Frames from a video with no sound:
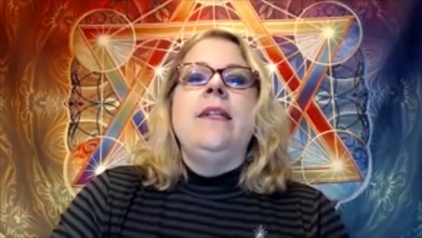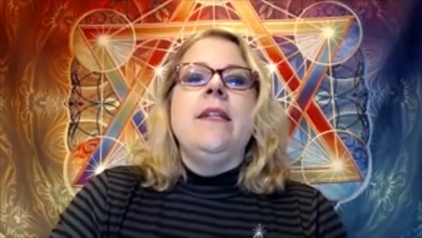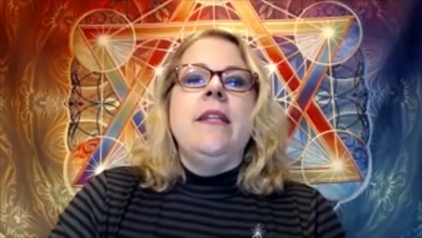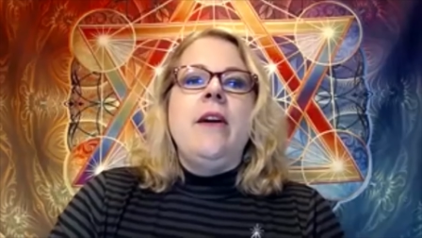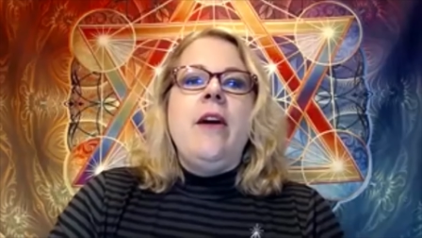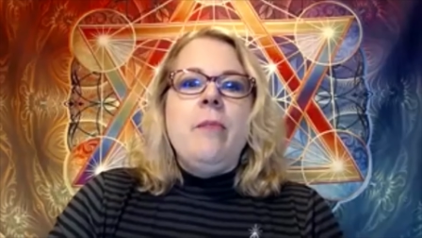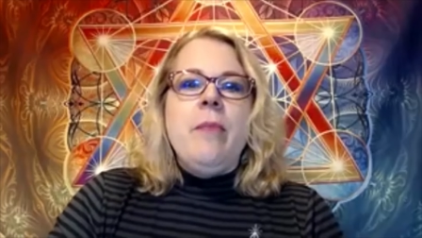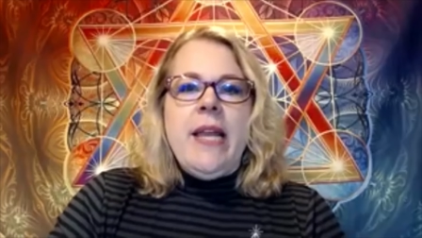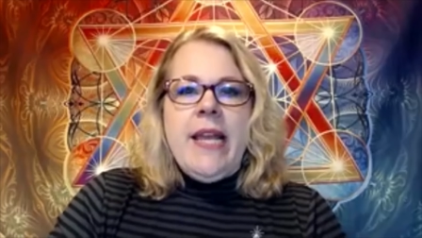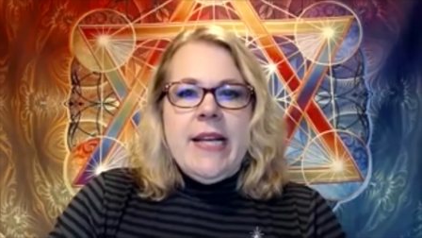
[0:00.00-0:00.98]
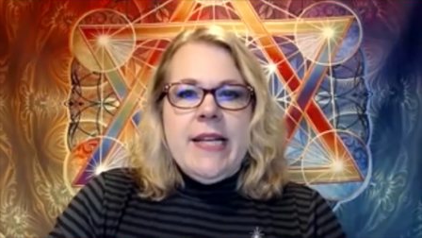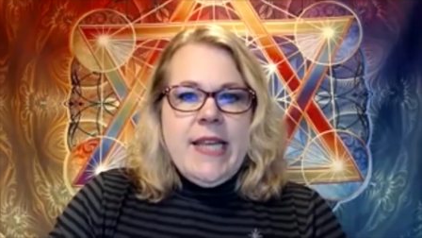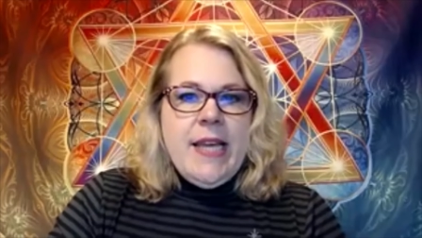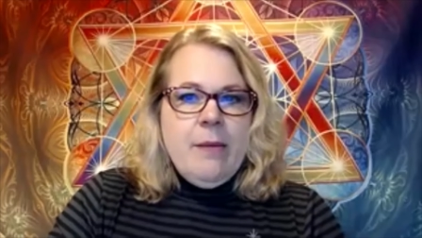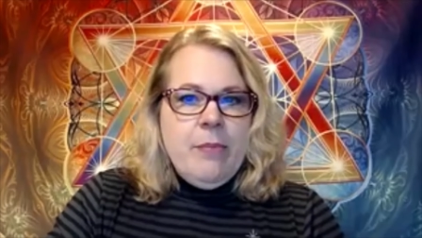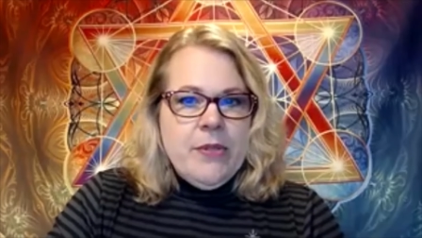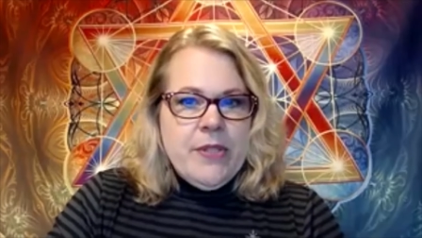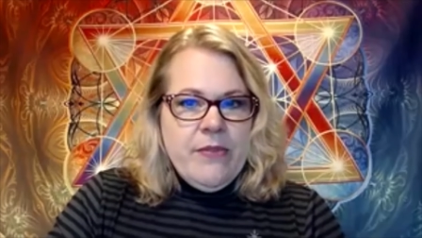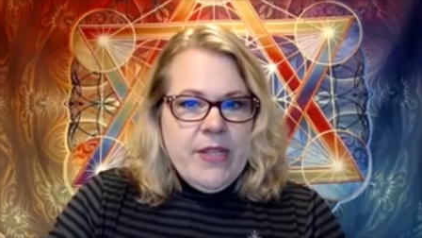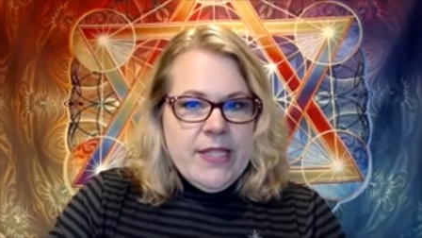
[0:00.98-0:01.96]
There are many examples
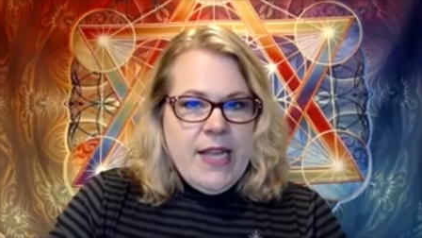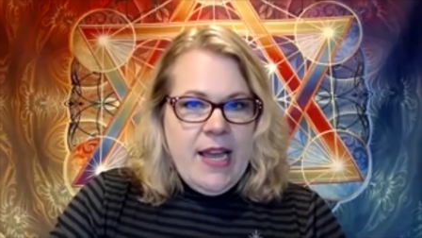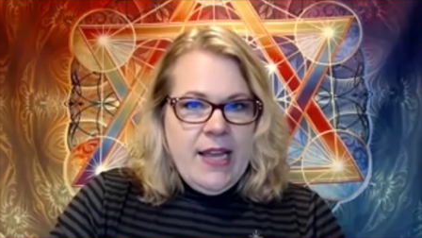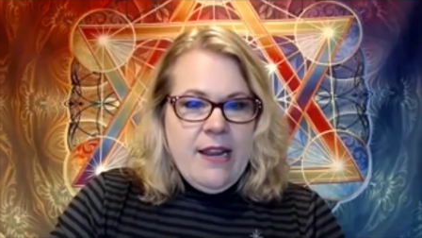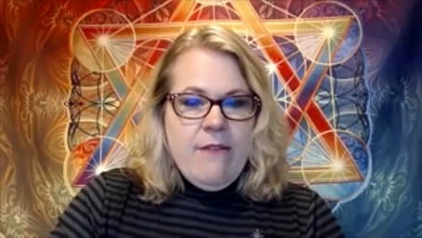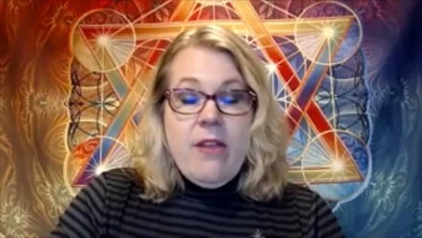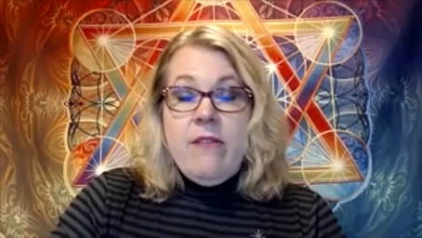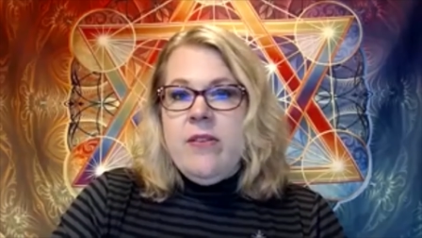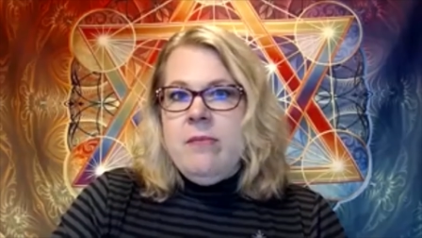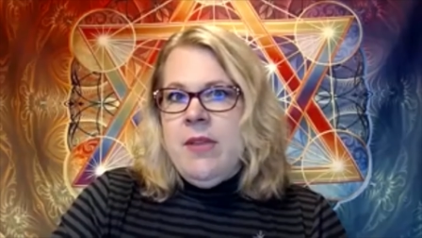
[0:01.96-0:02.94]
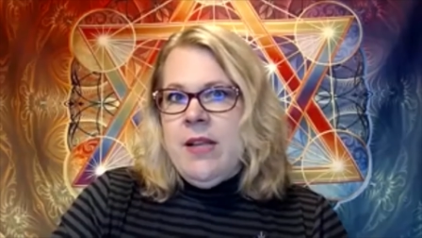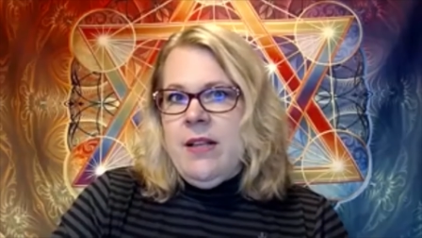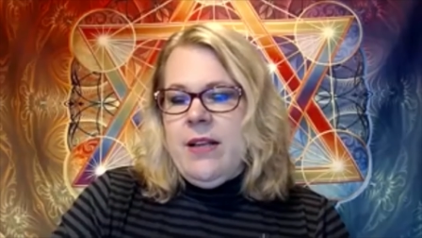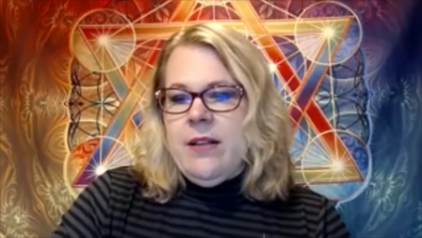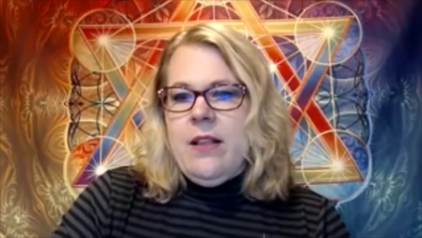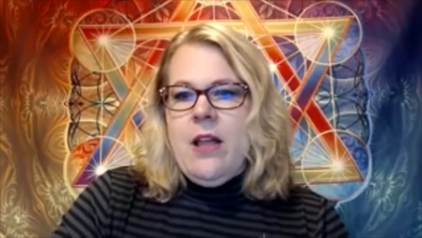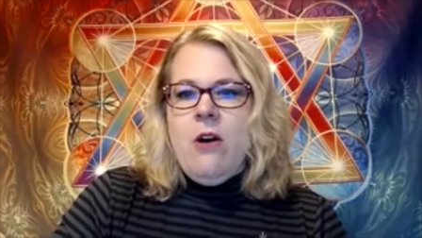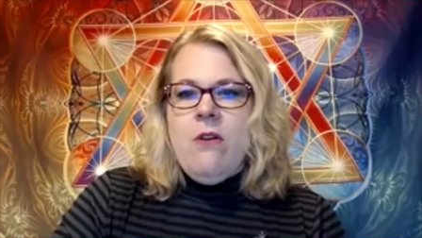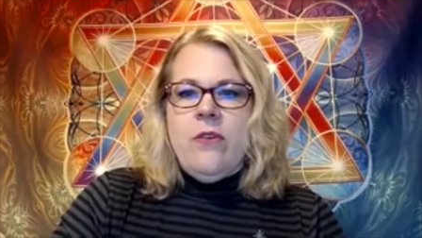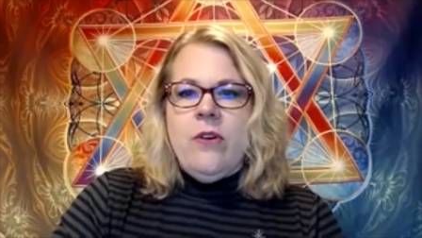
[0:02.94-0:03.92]
of this kind of familial
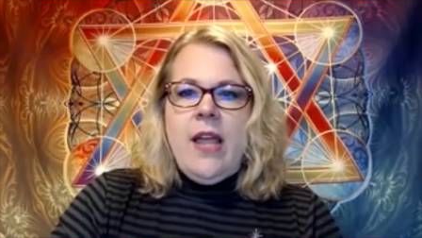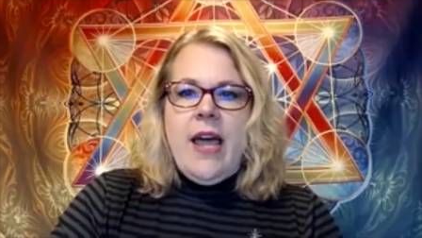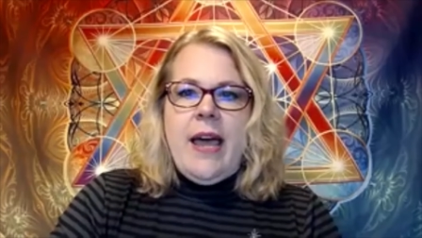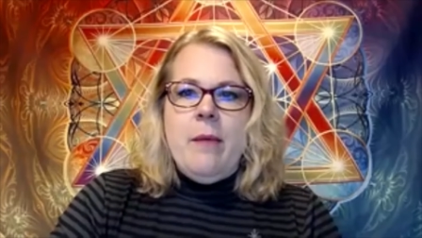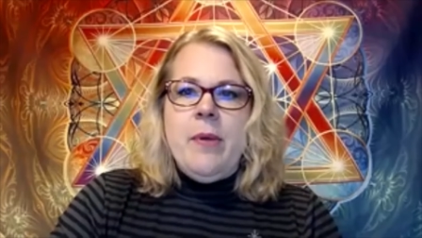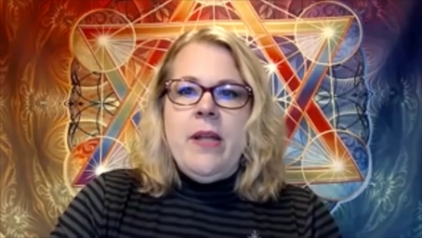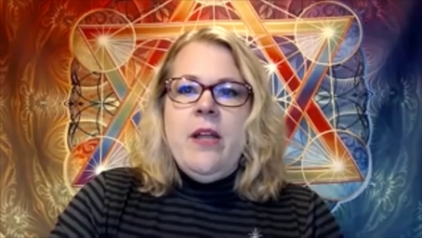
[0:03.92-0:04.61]
overlap,